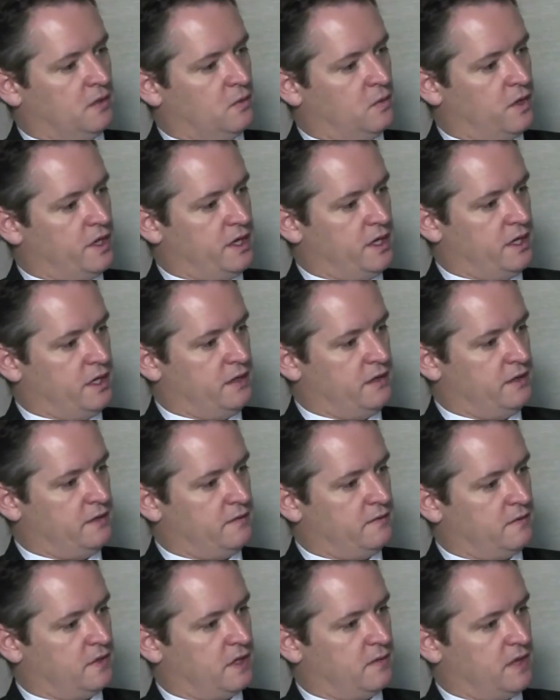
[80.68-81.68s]
We
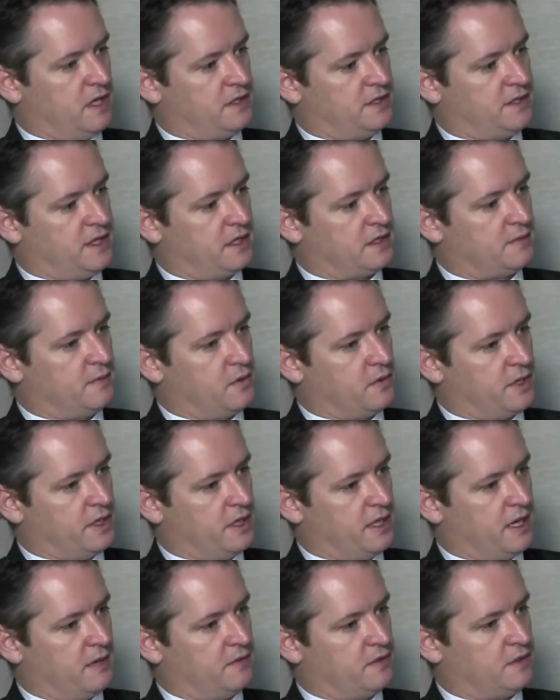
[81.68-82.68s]
commenced
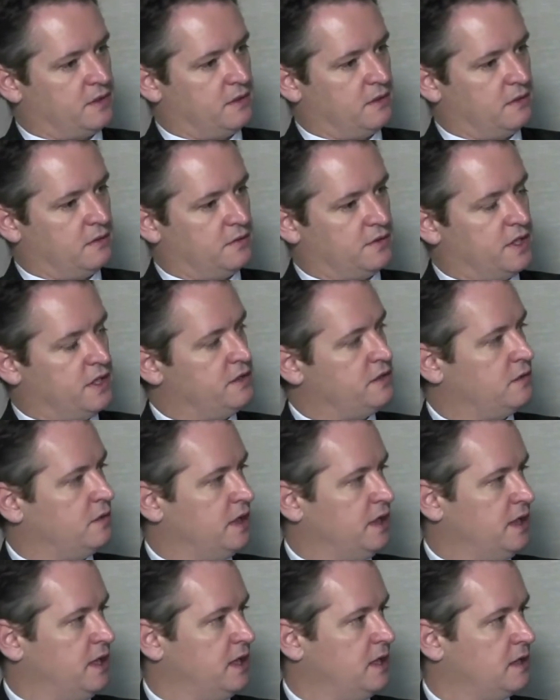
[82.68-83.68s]
exporting our materials into
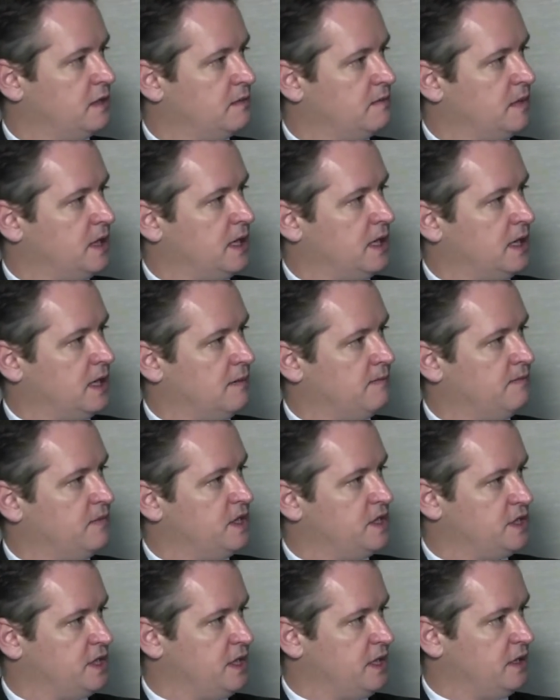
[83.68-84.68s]
India
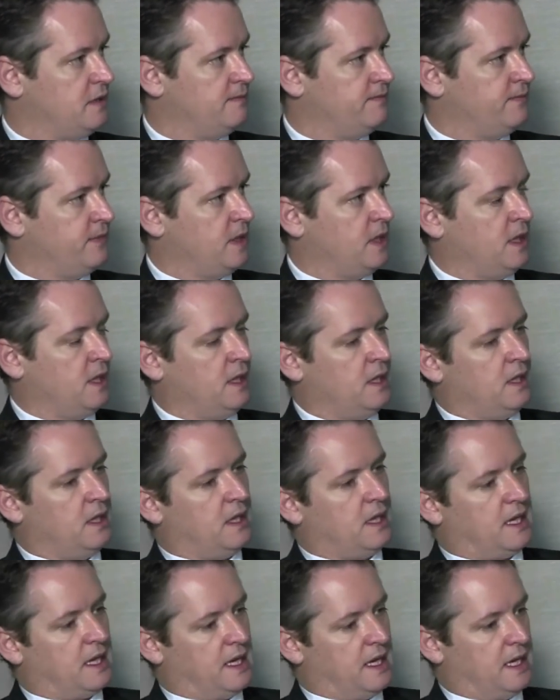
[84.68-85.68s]
this year,
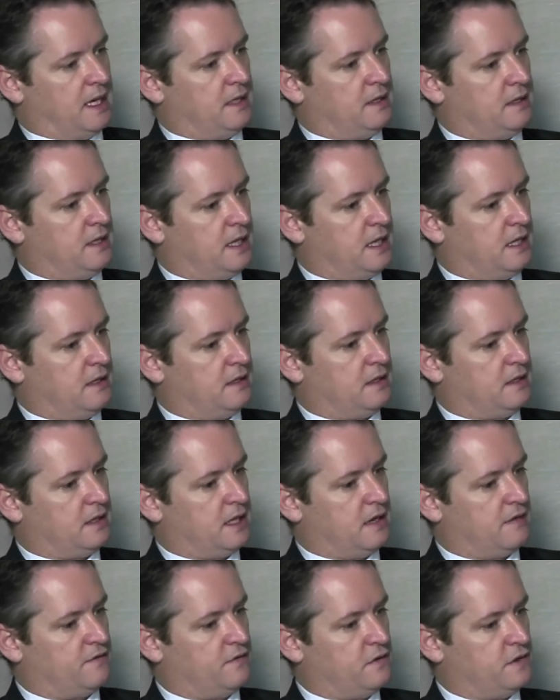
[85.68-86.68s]
and
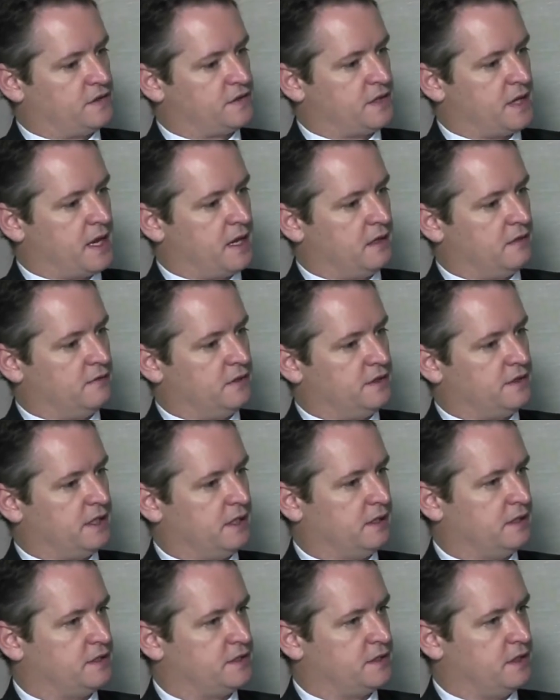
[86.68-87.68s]
our first sale of
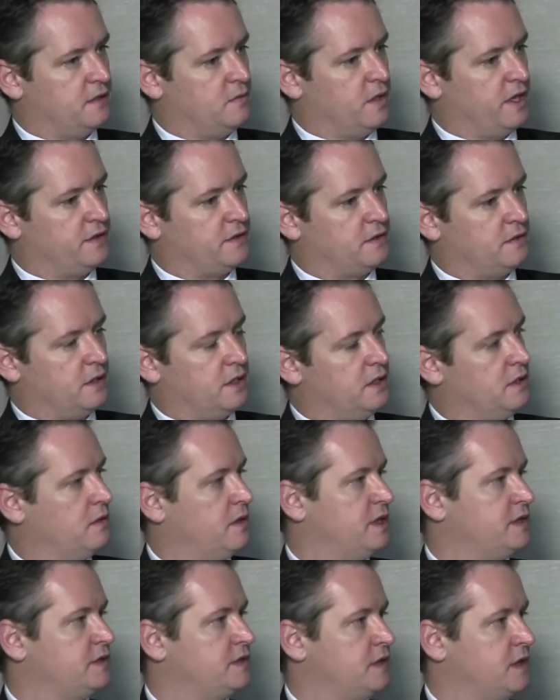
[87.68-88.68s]
IntelliSeed went to a
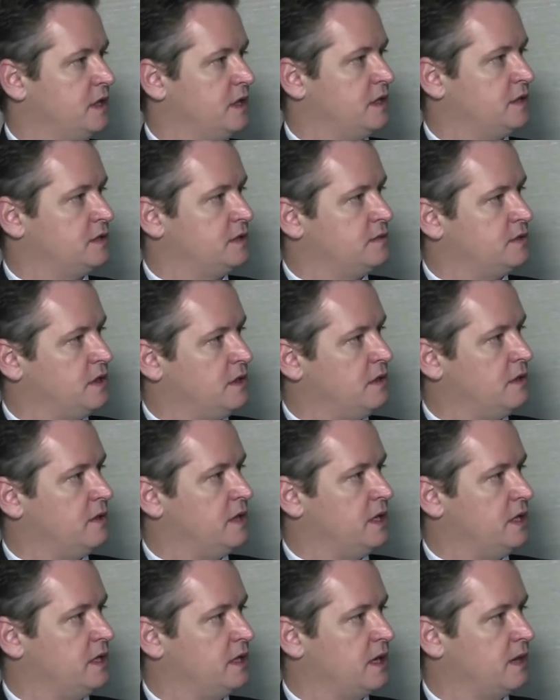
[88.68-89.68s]
US
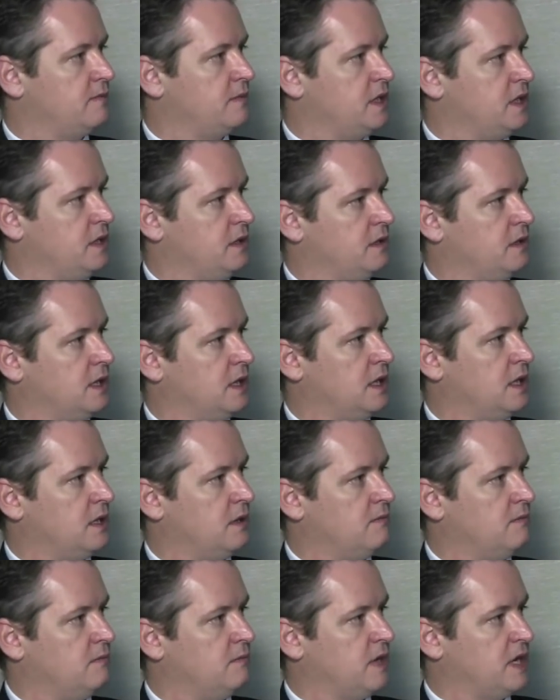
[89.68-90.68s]
subsidiary company
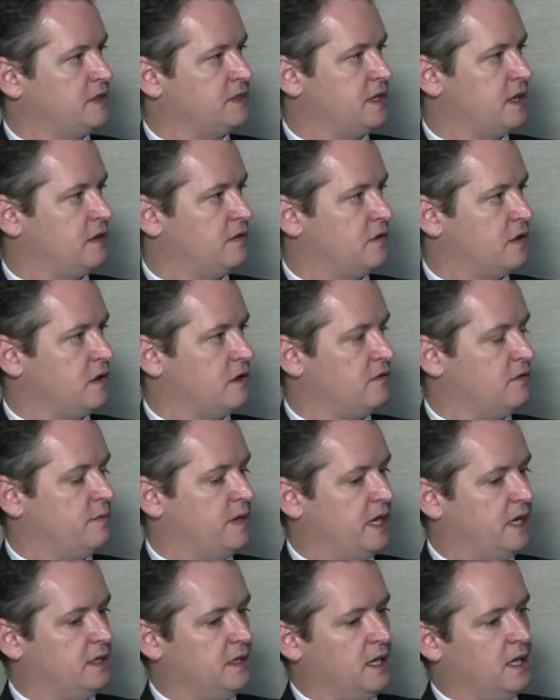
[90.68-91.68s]
based out of
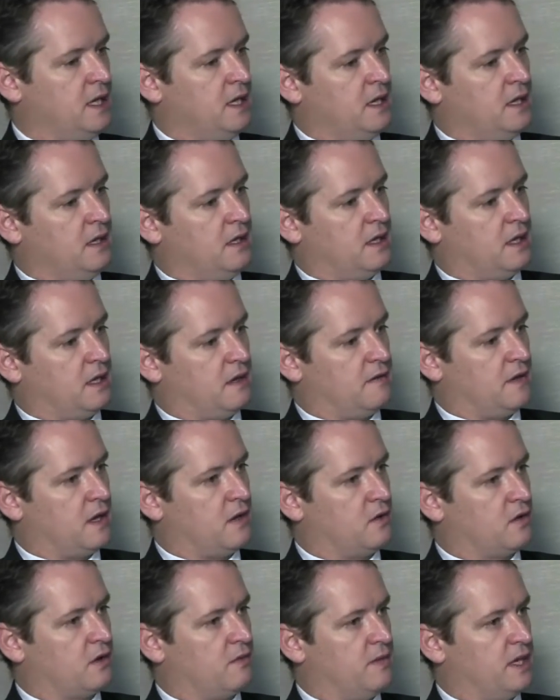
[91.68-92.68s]
Hyderabad.
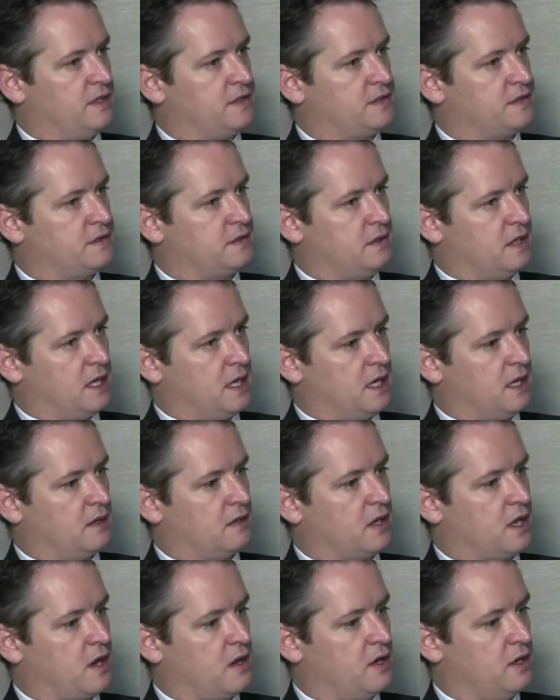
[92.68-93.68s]
They'll commence
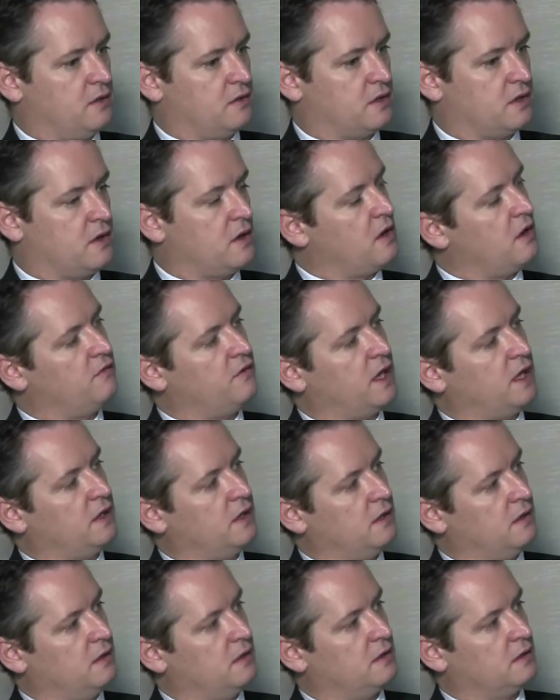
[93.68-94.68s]
coating on a high
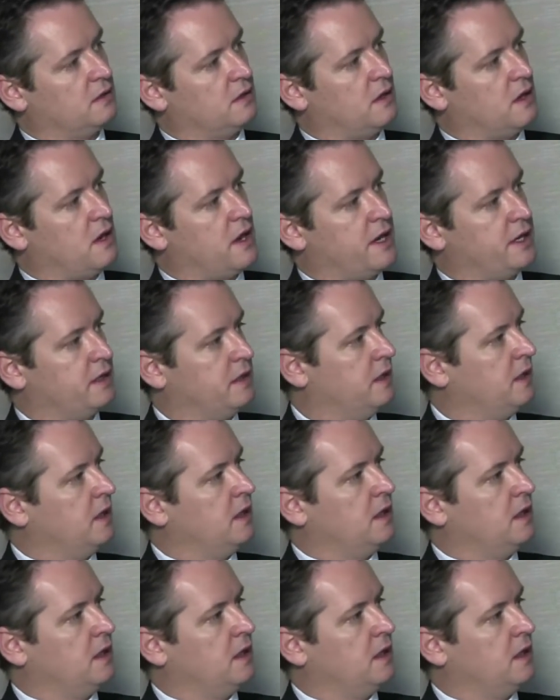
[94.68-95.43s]
value line